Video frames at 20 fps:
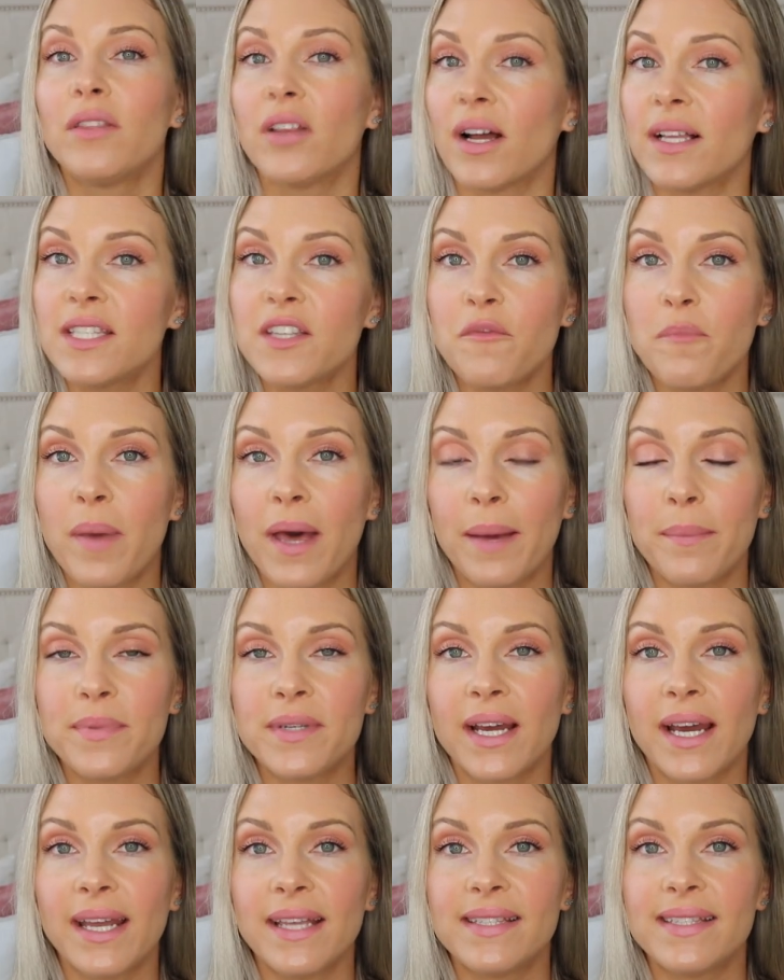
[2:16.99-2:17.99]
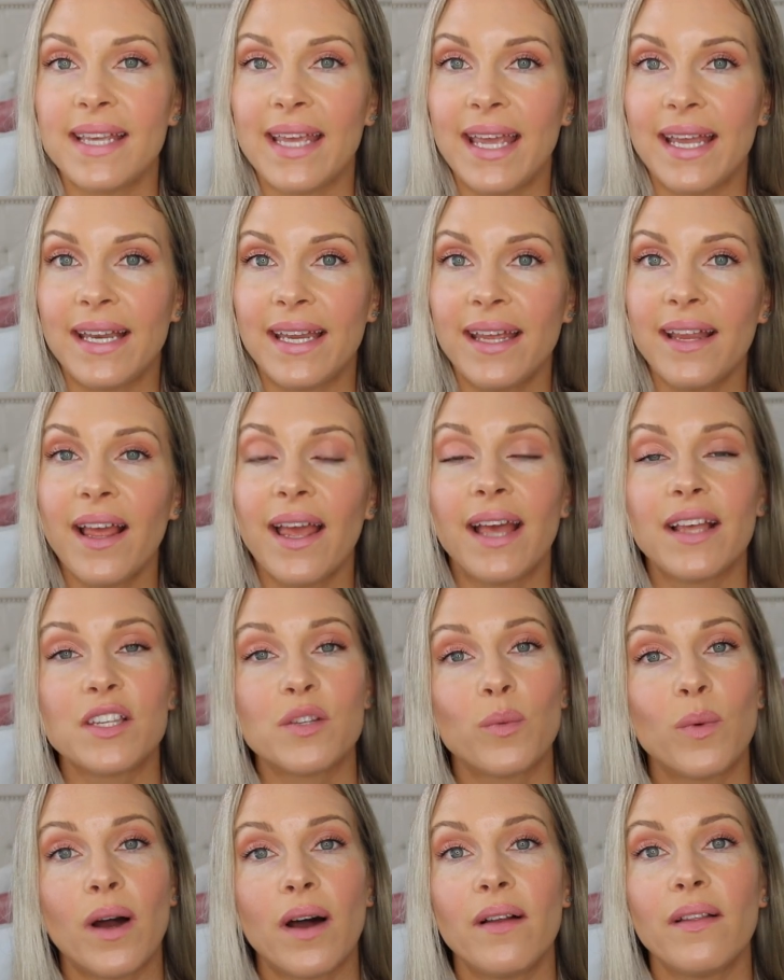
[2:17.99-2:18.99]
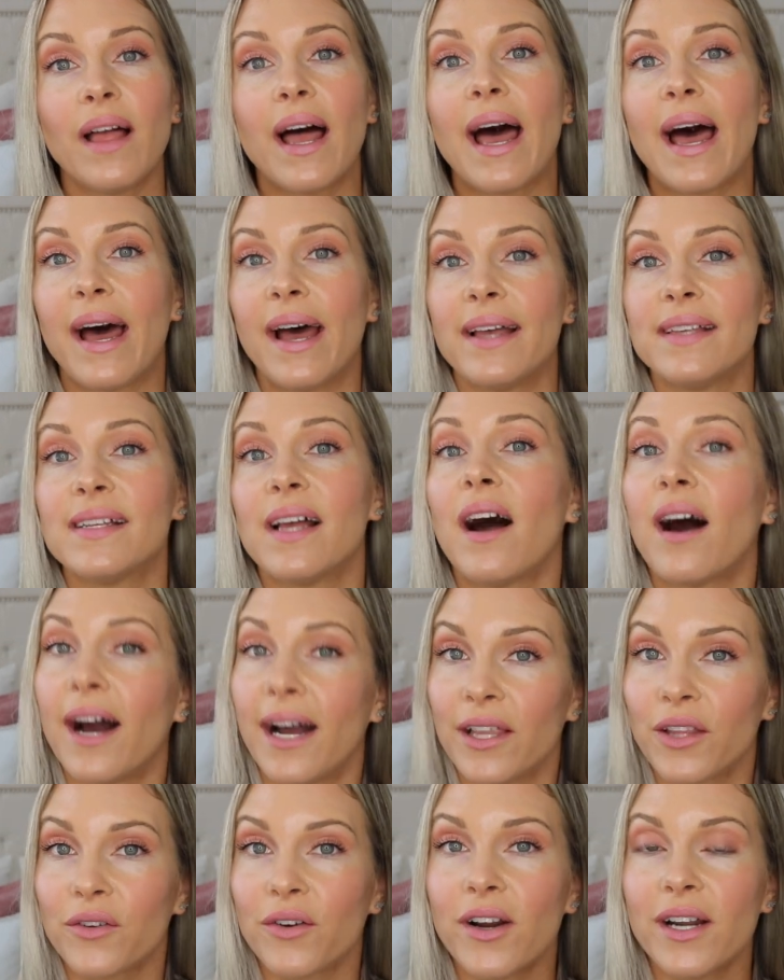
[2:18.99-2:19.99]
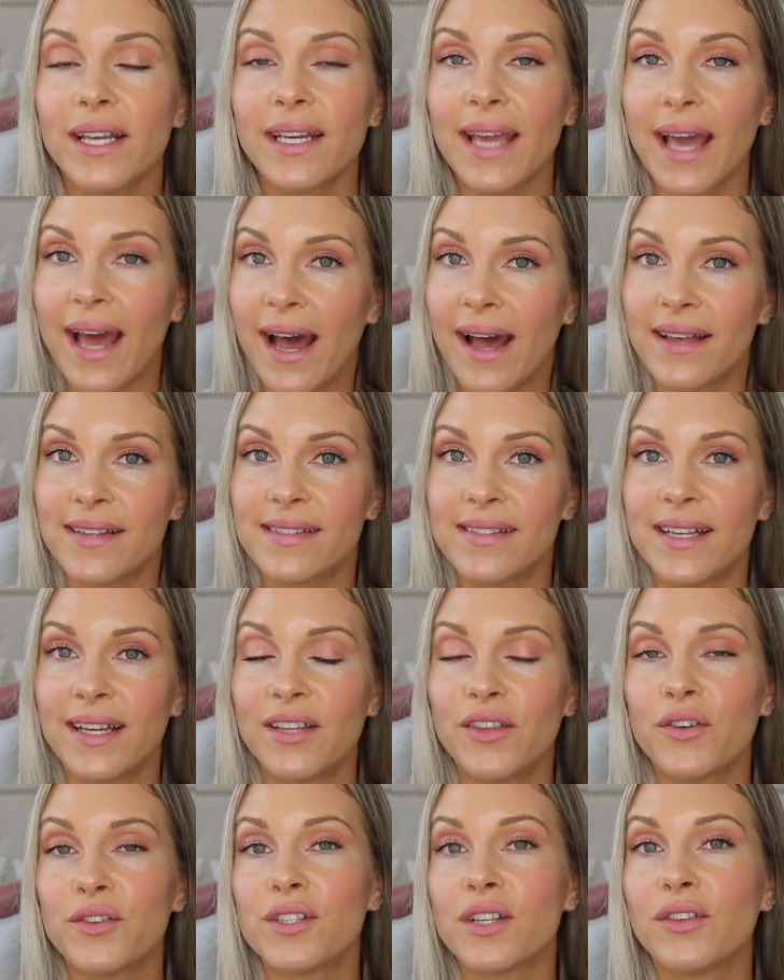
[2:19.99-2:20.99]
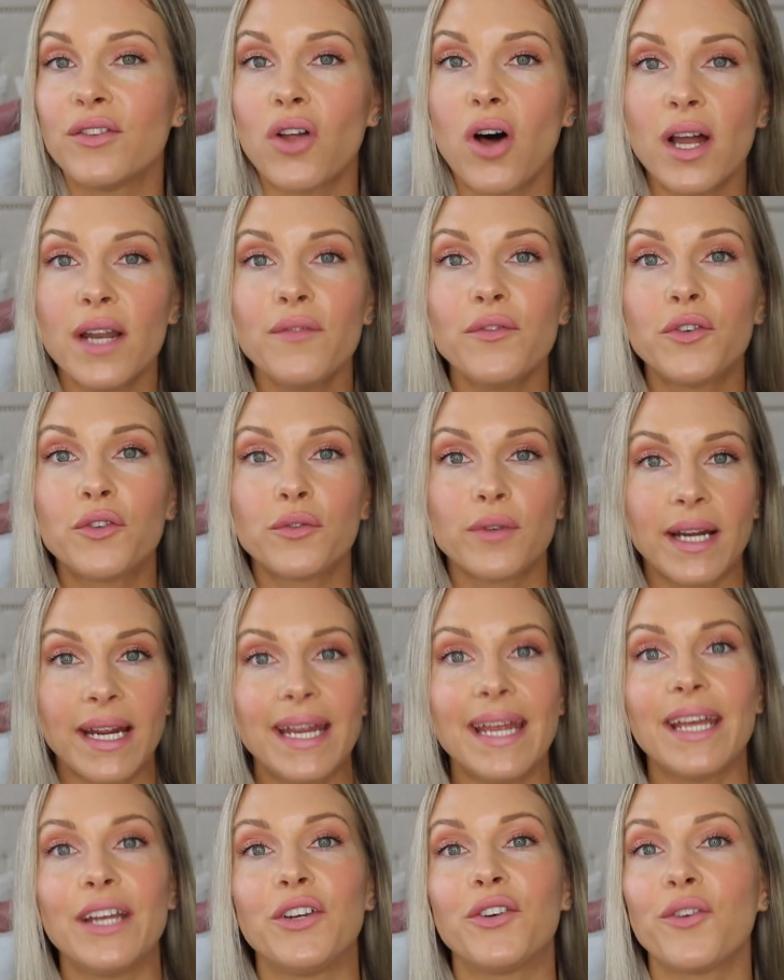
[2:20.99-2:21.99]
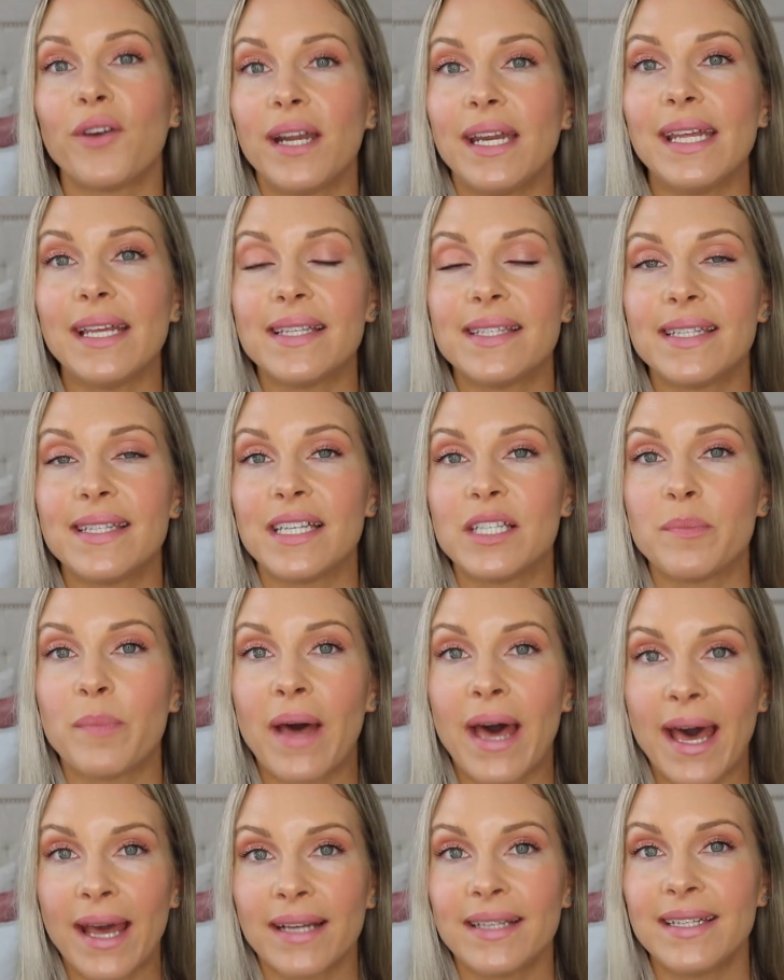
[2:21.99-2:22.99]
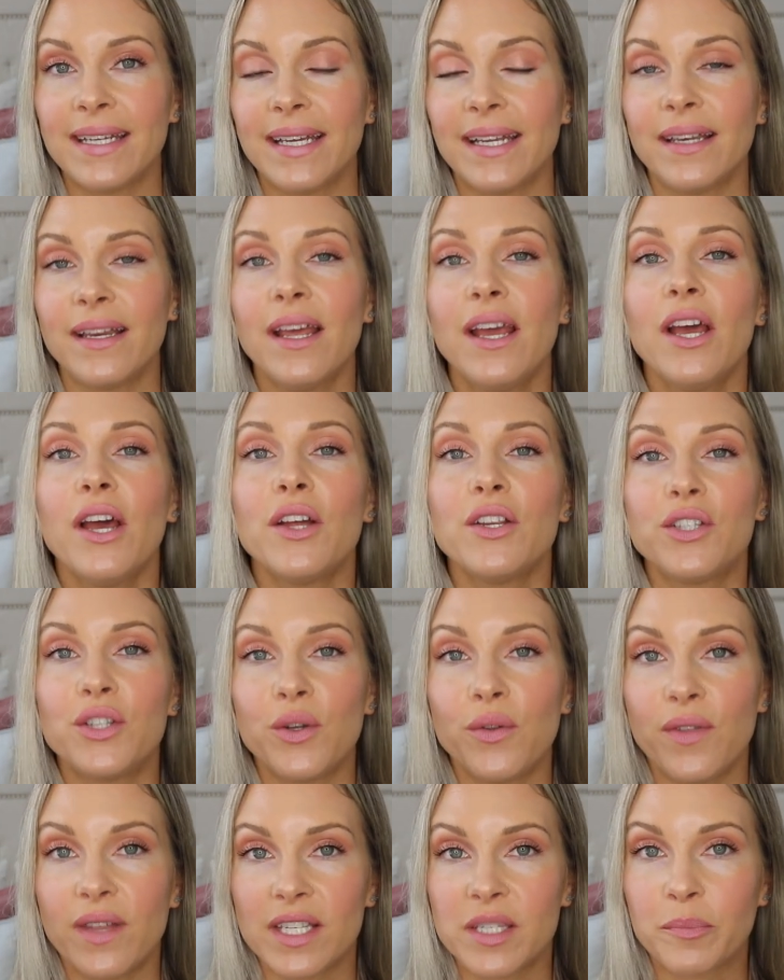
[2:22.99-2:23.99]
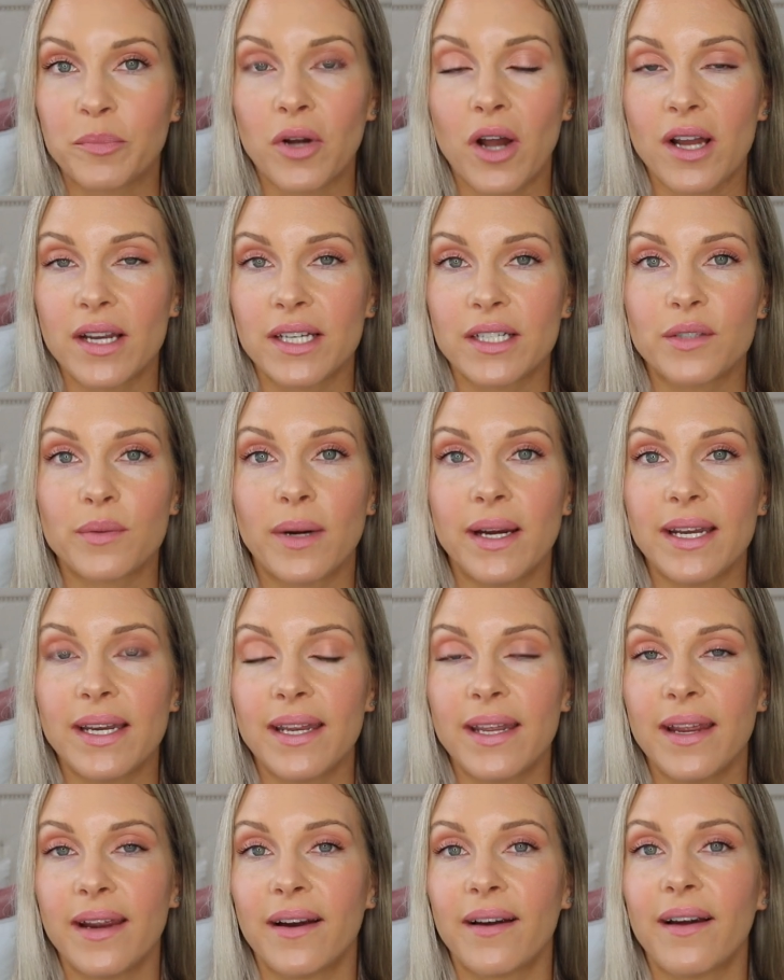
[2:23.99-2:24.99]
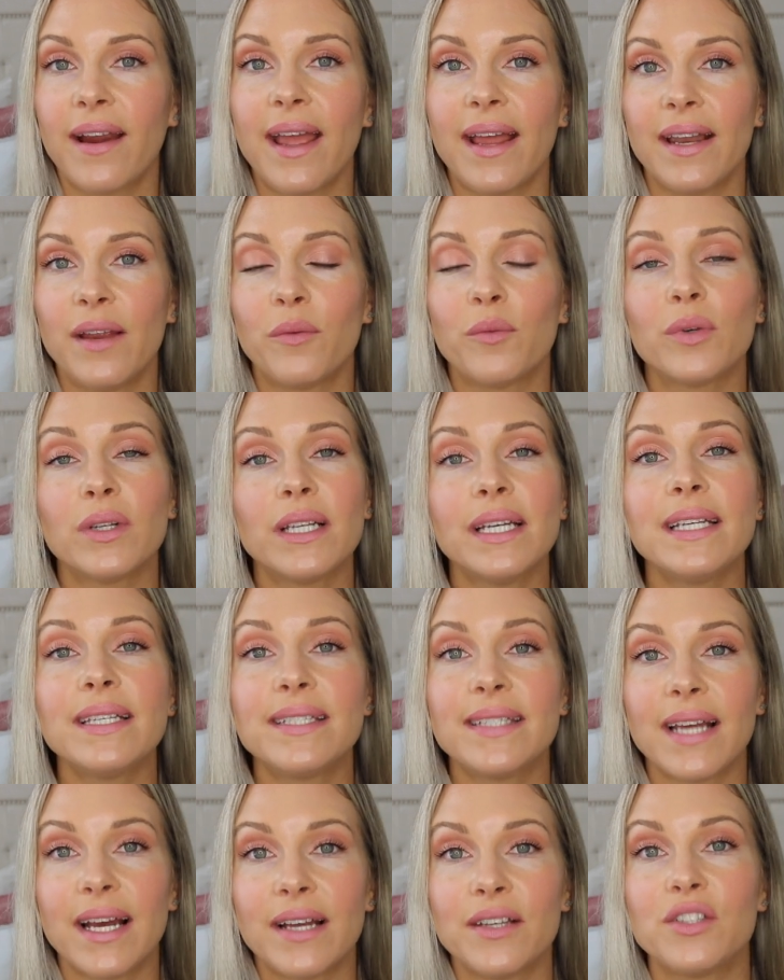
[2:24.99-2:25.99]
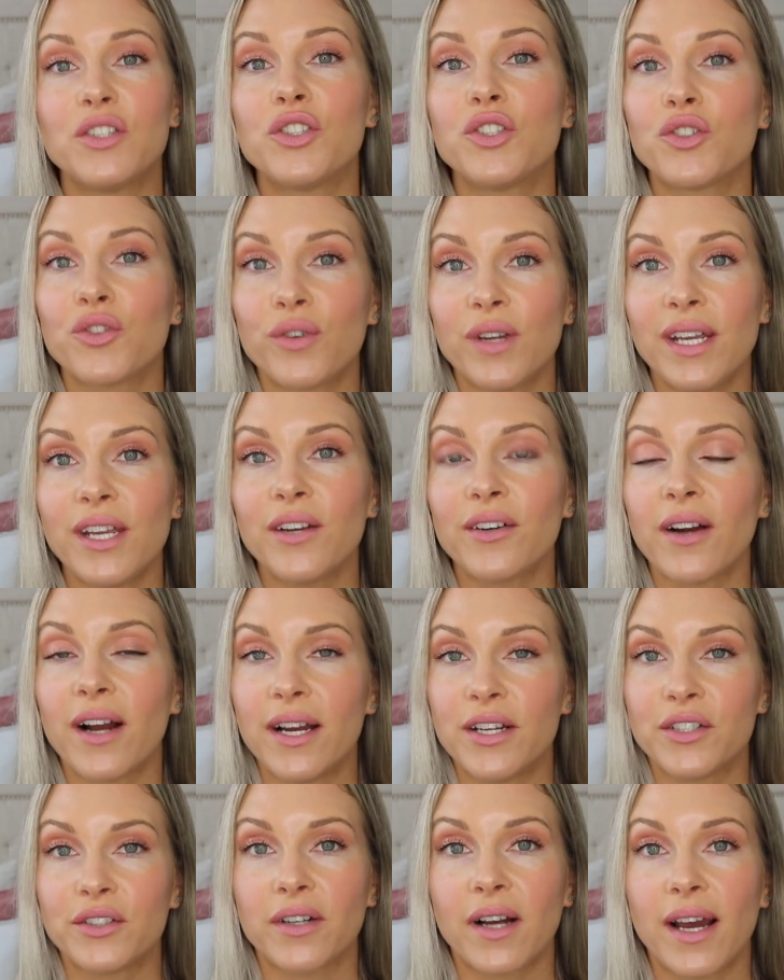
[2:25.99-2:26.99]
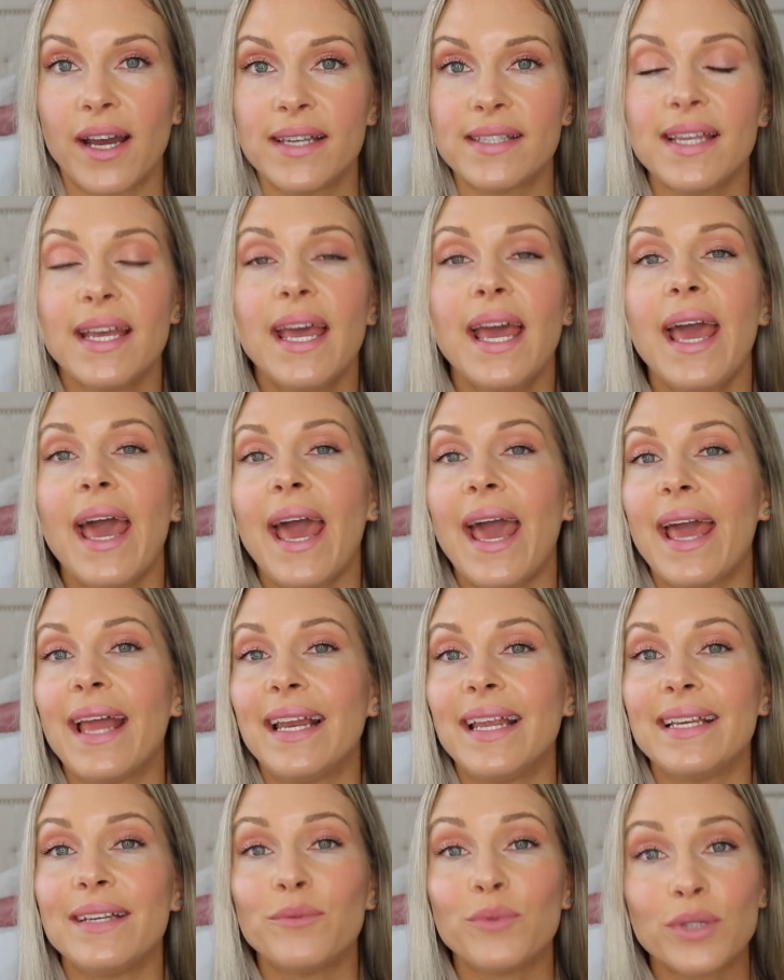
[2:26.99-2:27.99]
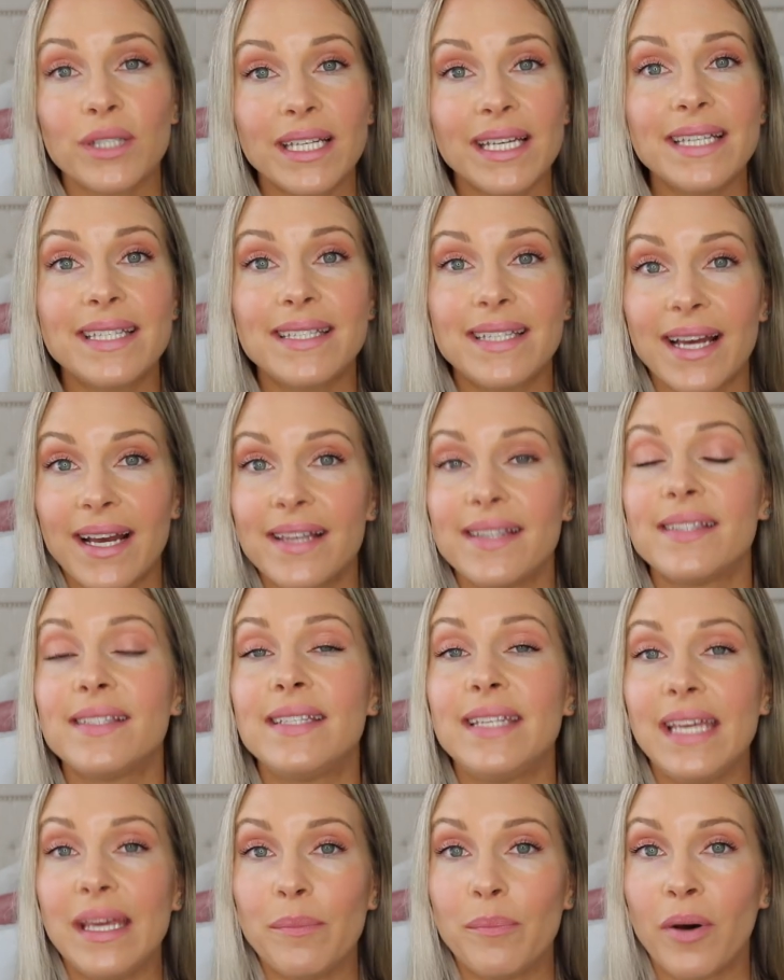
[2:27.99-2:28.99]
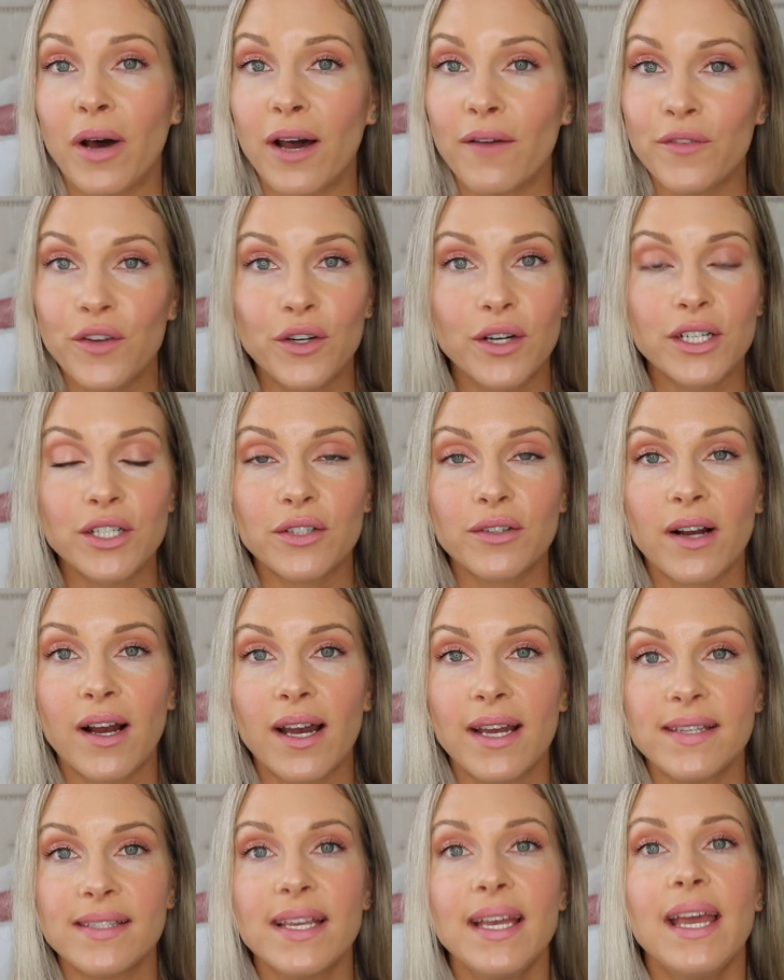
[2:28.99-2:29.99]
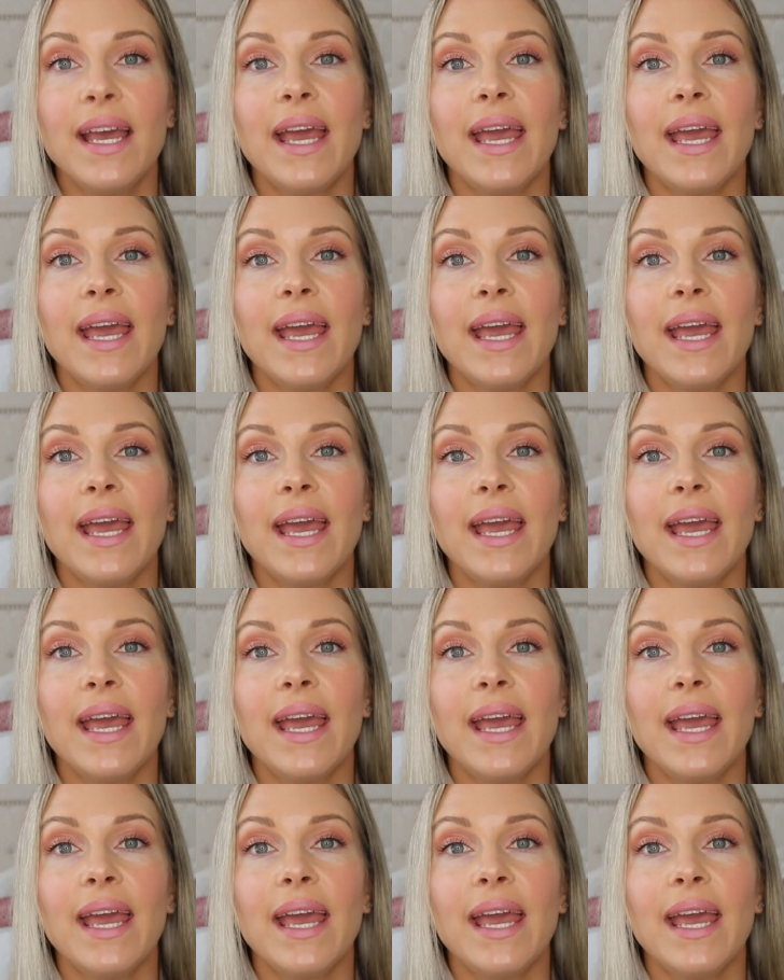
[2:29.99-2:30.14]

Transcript: Lots of peptides in it, as well as hyaluronic acid. There's a lot of great ingredients packed in to this product right here, and it really does treat your under eyes, and it really does depuff your under eyes.